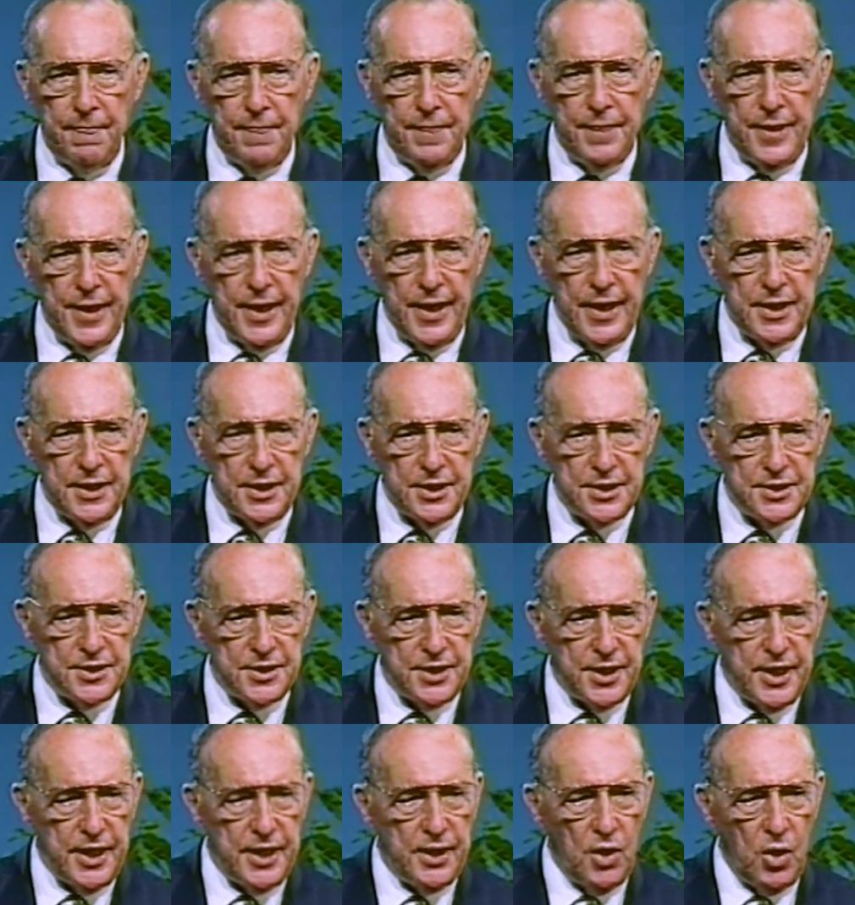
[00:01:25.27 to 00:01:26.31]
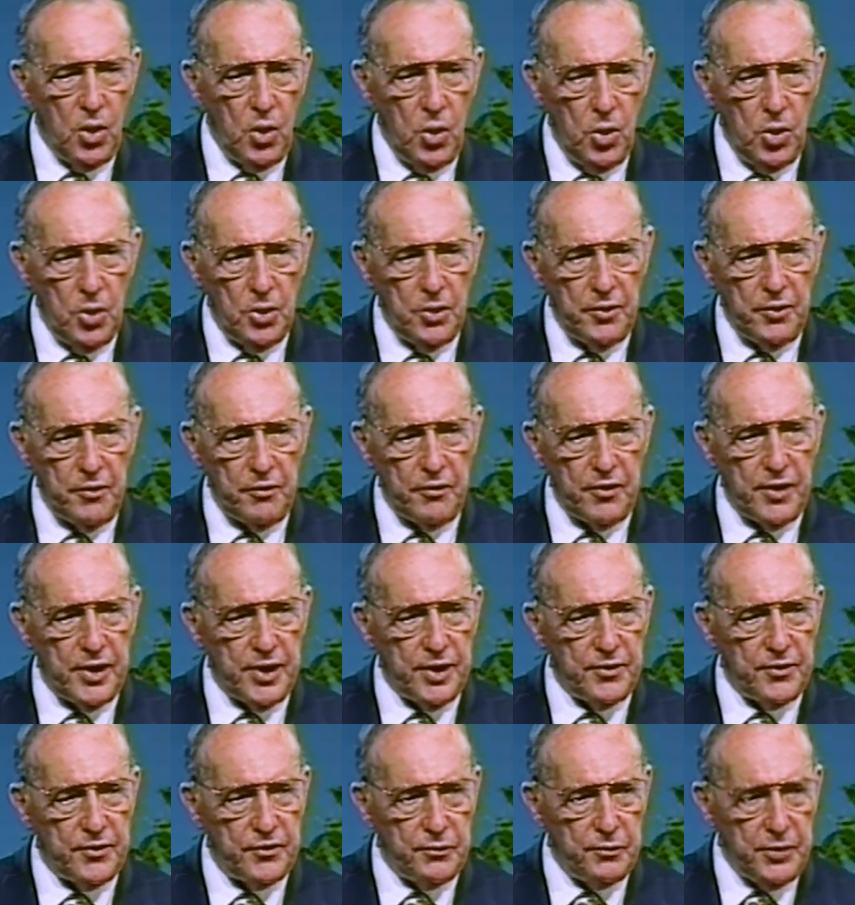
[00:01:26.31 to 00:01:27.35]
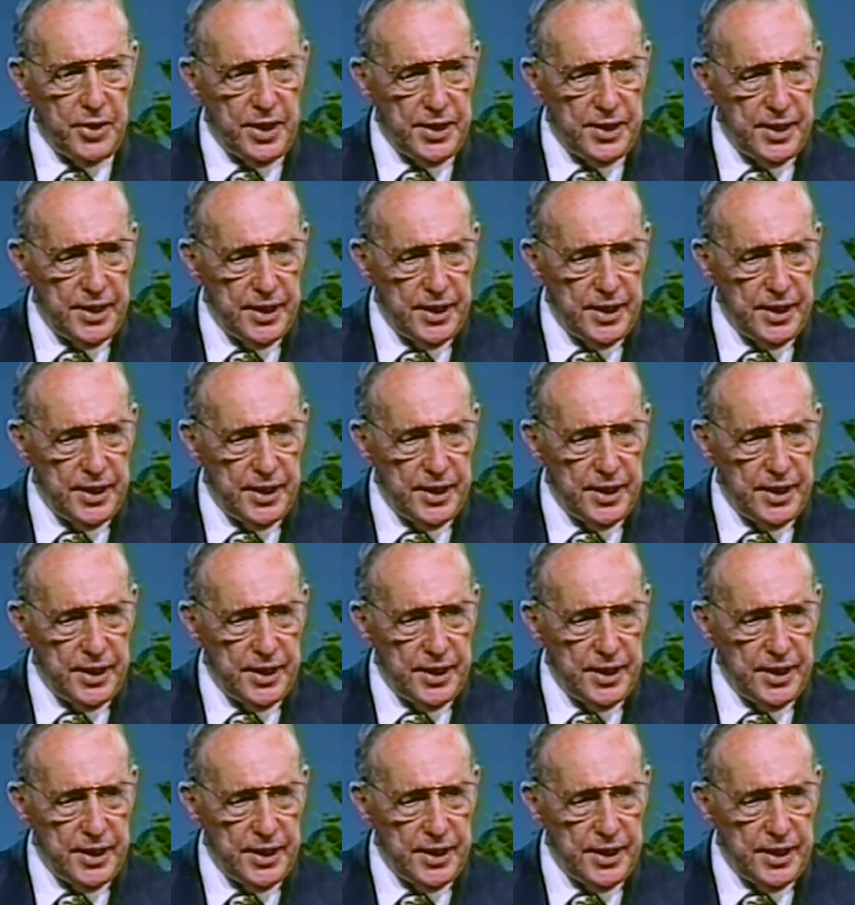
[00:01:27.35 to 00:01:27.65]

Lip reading: They contain all the things we